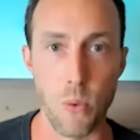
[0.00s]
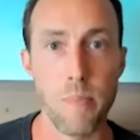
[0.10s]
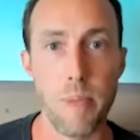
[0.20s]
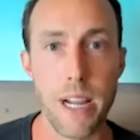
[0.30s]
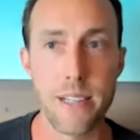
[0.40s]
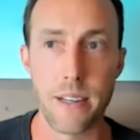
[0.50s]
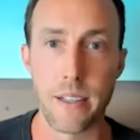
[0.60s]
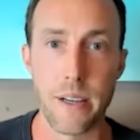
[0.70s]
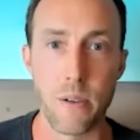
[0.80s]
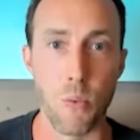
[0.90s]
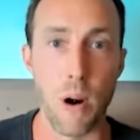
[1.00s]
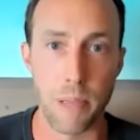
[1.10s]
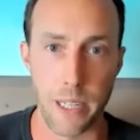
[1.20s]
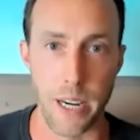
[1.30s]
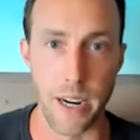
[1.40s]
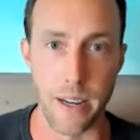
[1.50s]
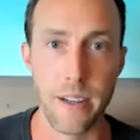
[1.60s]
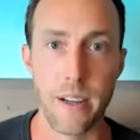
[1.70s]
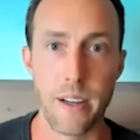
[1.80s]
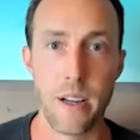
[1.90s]
So we basically
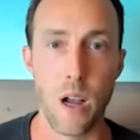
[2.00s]
replicated